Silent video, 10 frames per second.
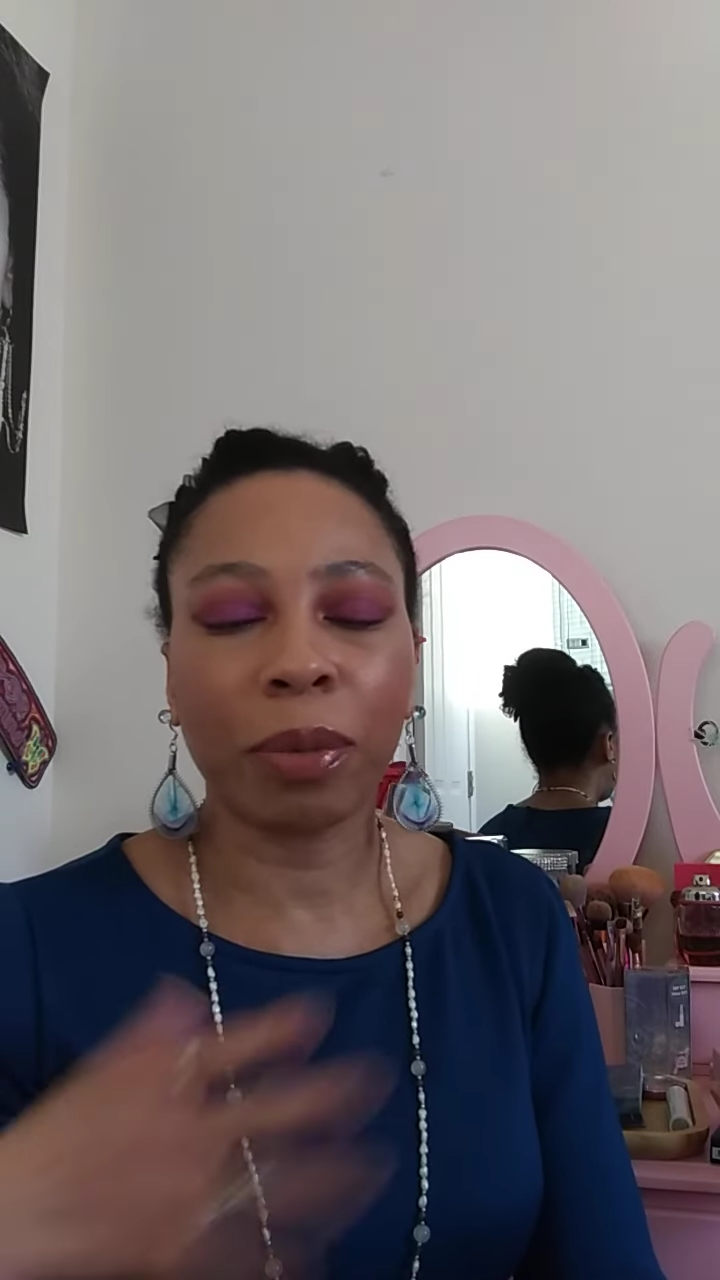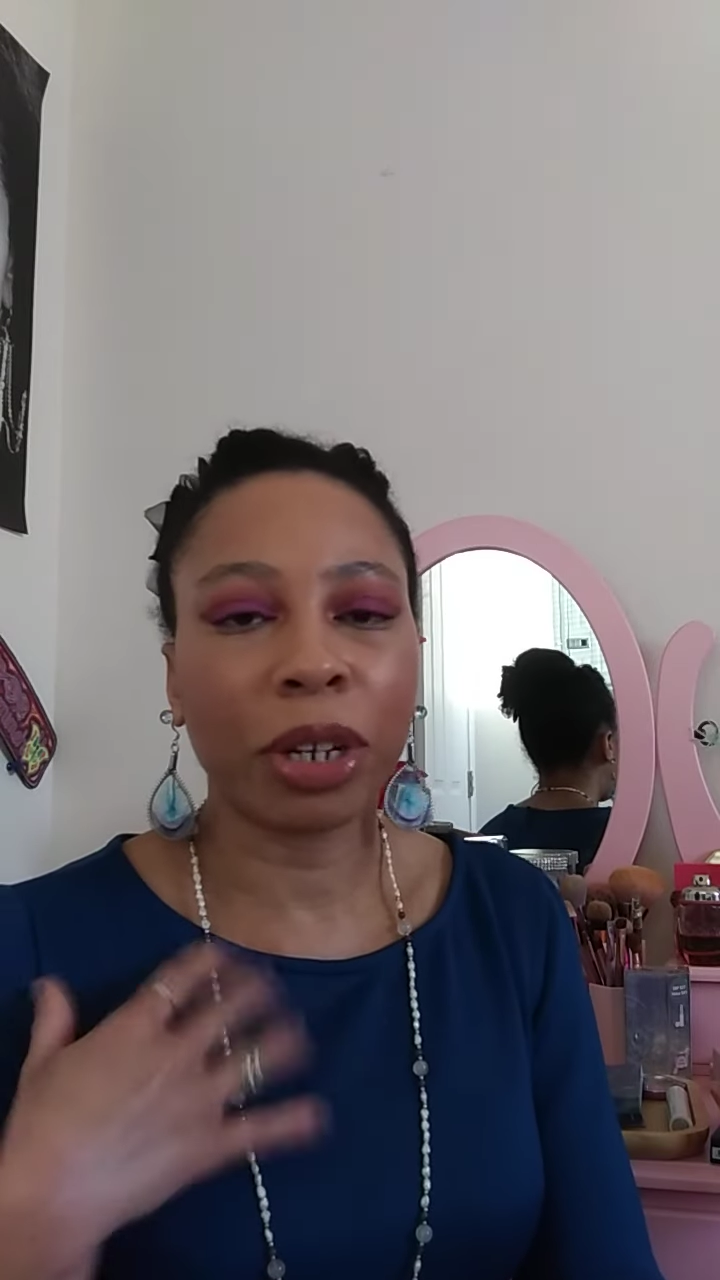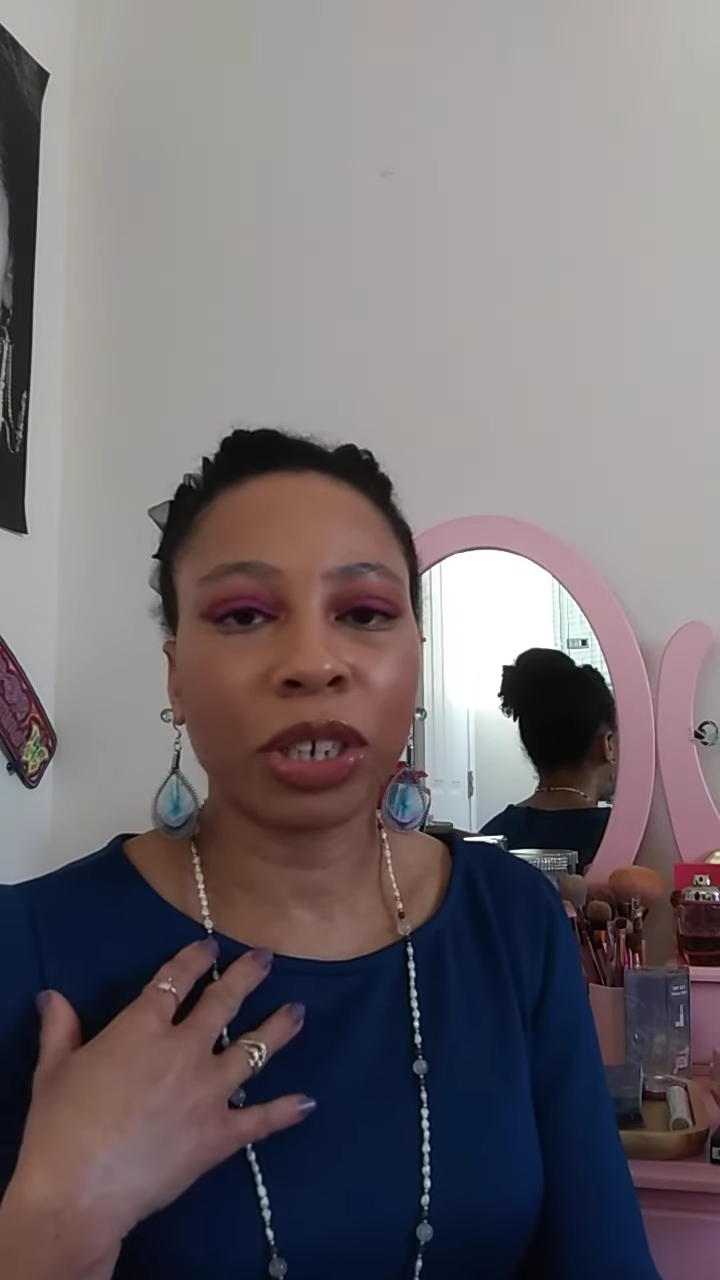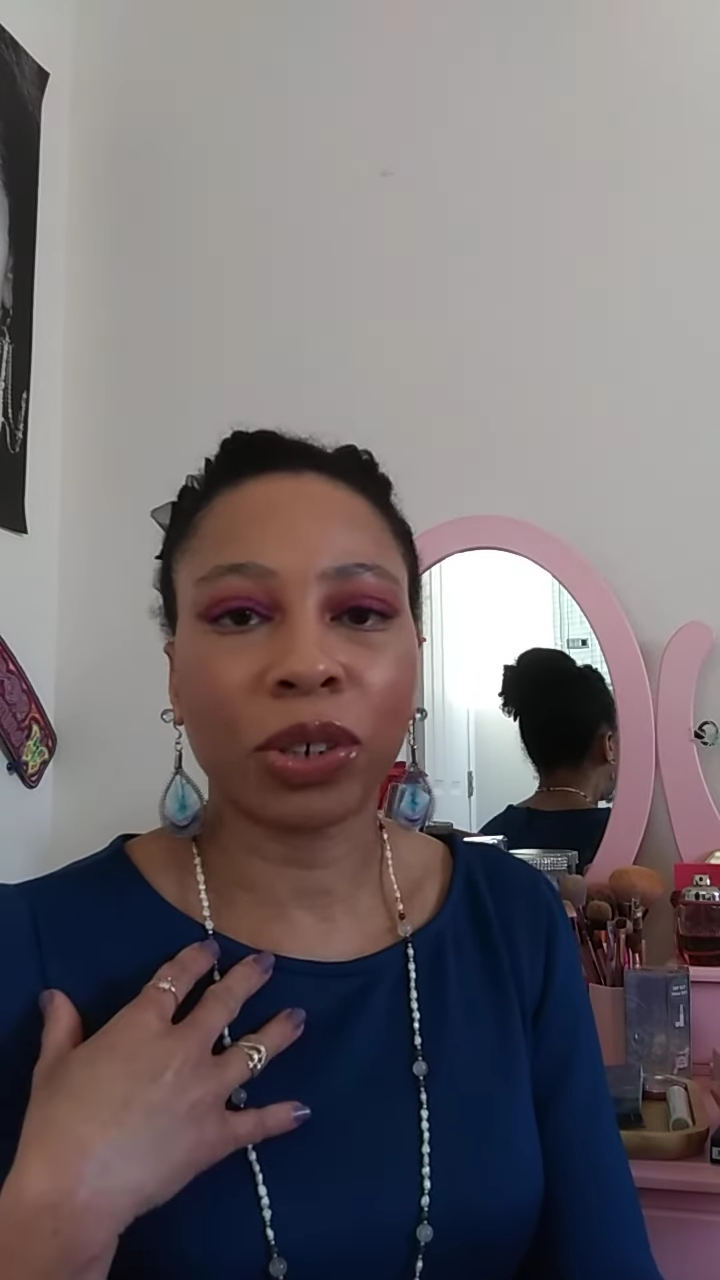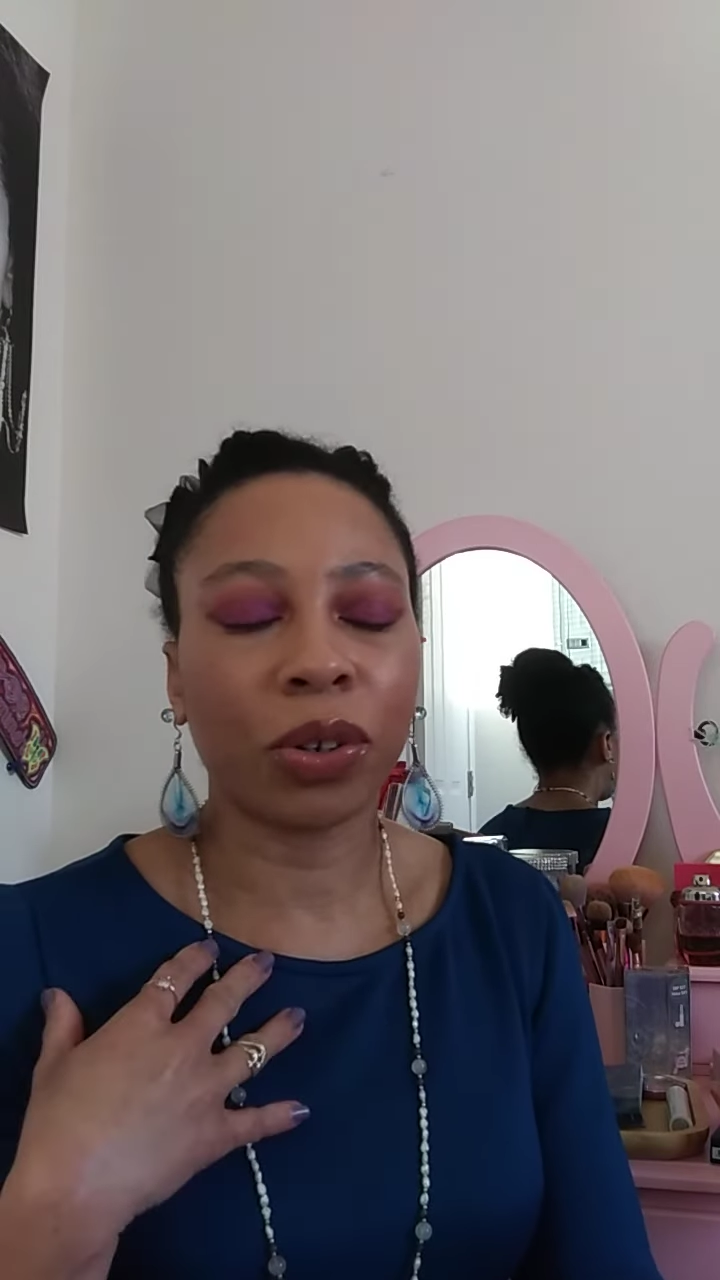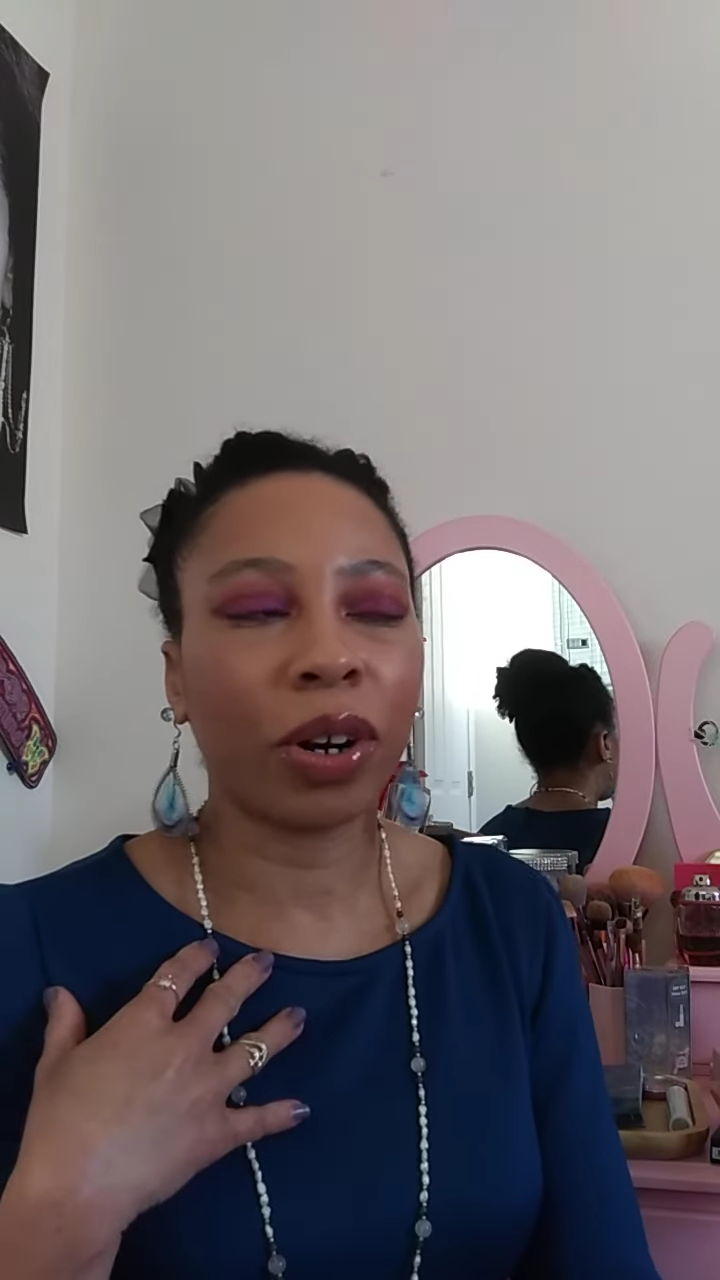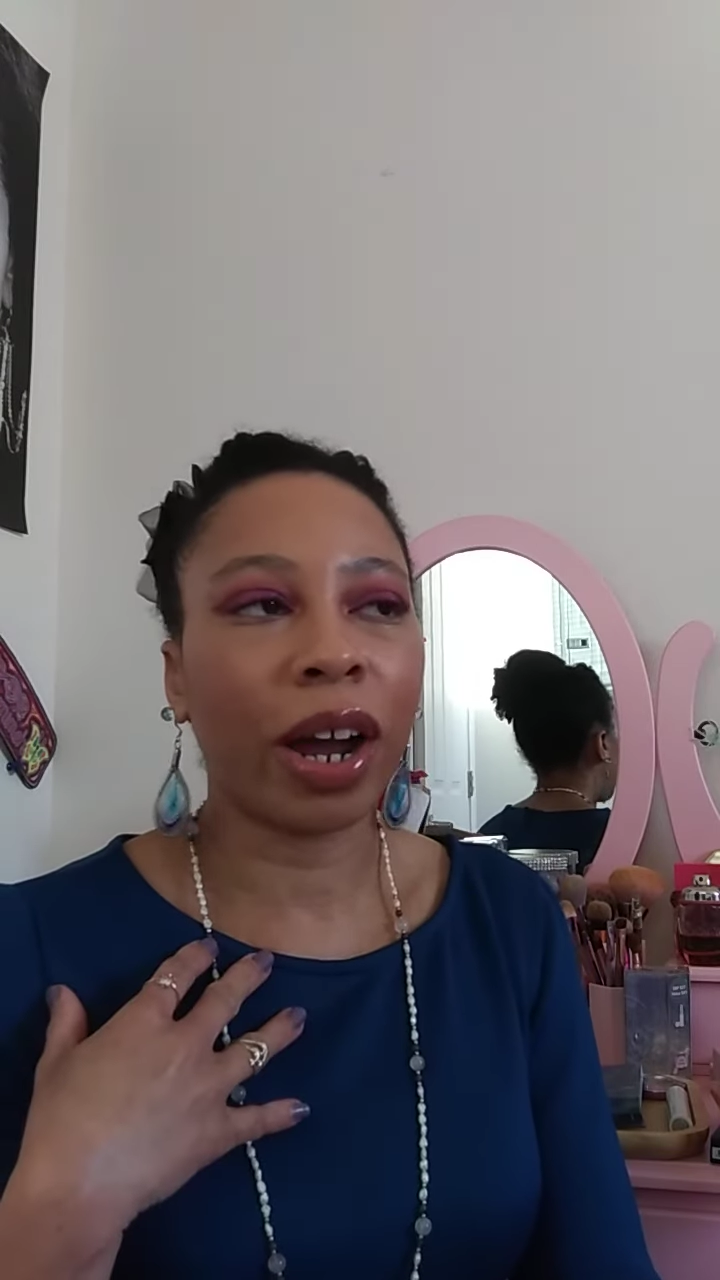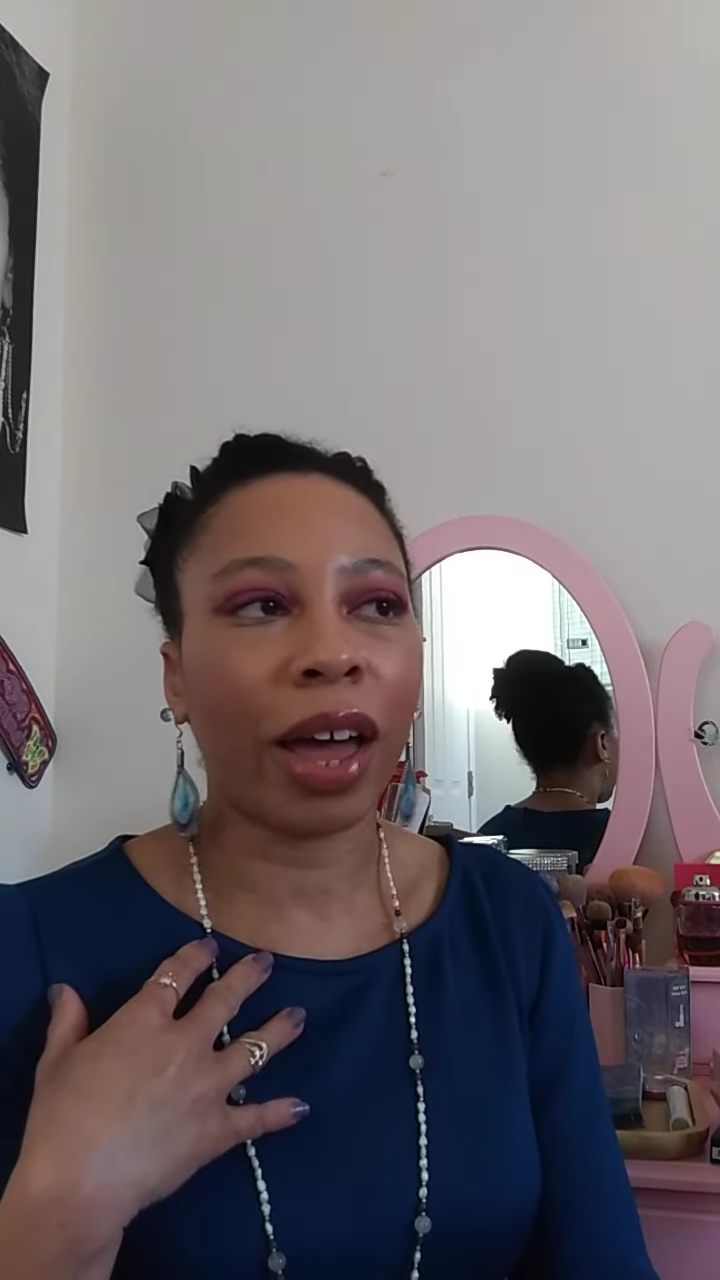I'm not sure,